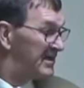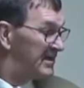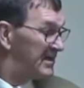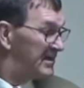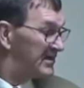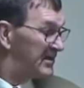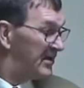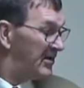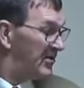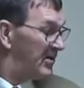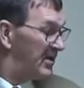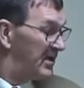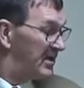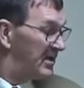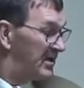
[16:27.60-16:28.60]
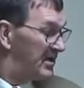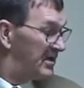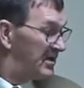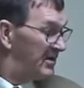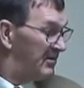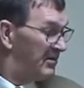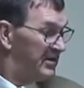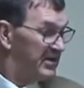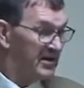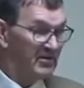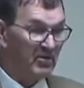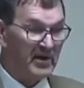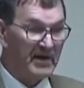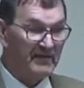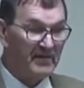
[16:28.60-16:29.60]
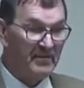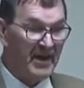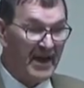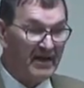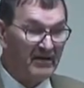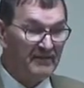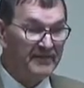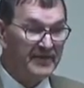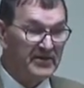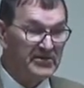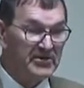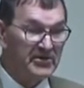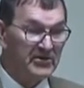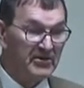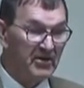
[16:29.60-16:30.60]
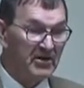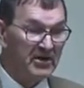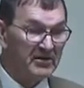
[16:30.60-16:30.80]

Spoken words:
So, you know, whatever battlefield you're on,